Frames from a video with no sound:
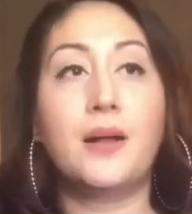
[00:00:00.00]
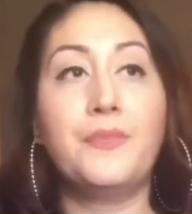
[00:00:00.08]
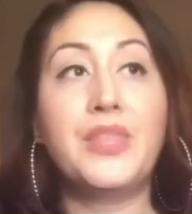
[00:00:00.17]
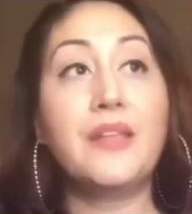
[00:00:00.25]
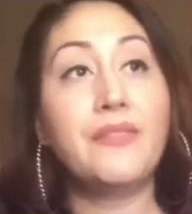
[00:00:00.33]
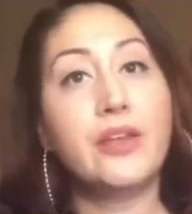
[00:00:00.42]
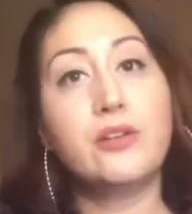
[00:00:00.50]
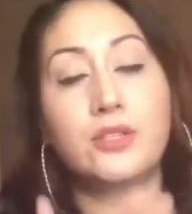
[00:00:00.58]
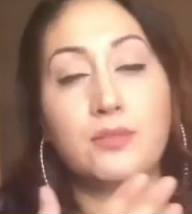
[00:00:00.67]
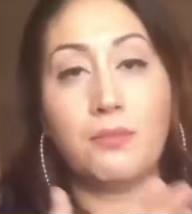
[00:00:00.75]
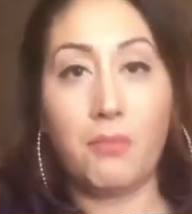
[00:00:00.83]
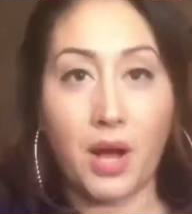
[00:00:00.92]
Then
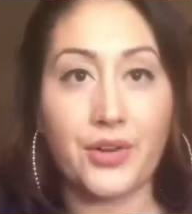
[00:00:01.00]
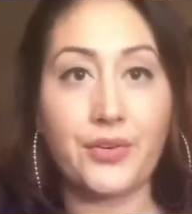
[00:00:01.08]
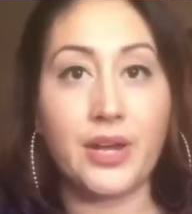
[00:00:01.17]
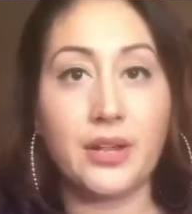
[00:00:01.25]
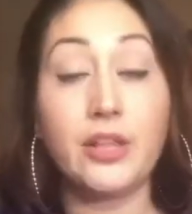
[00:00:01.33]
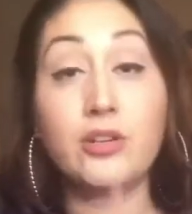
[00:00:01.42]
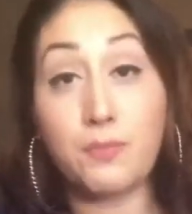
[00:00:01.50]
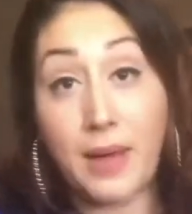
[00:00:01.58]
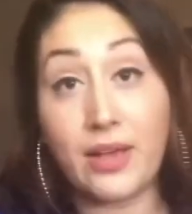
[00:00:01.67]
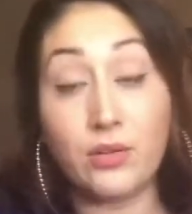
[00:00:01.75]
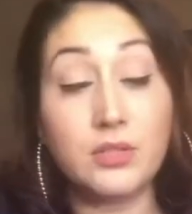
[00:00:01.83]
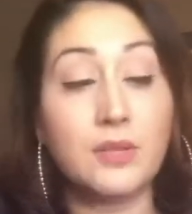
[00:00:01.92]
there's
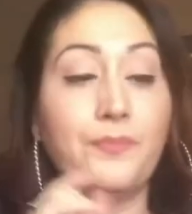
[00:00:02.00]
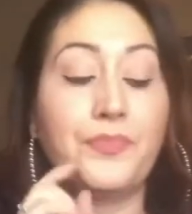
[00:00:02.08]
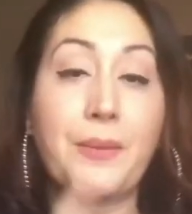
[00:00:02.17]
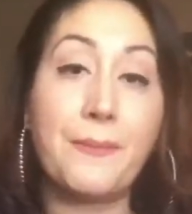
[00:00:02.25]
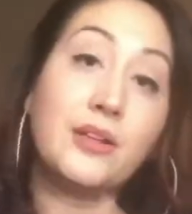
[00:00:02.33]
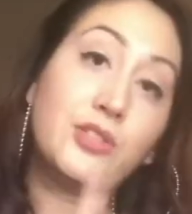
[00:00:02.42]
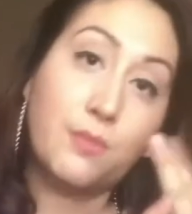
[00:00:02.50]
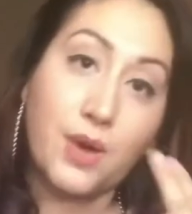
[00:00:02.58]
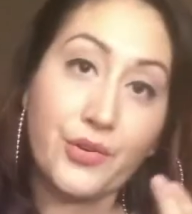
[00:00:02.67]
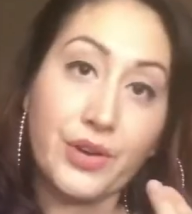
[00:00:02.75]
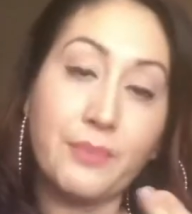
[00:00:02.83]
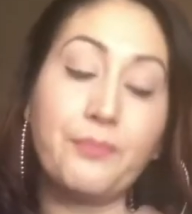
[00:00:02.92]
mild, mild to
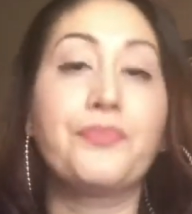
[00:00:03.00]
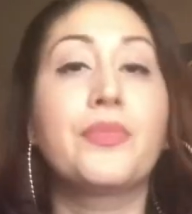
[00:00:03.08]
moderate,